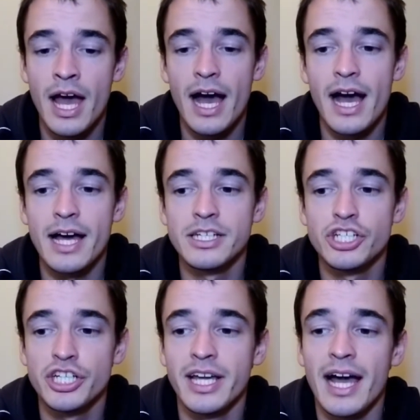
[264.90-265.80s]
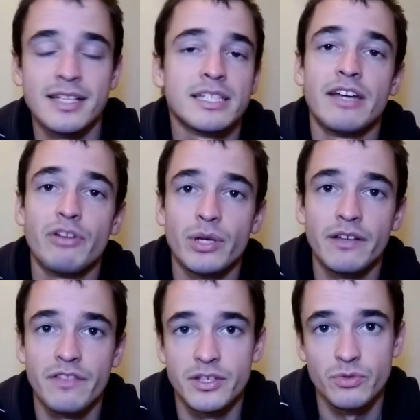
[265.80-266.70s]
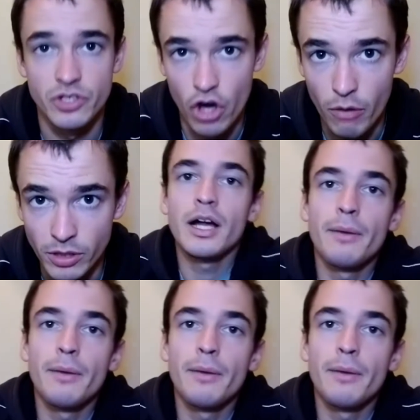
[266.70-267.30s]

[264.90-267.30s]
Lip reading: and she asked everyone if this was normal.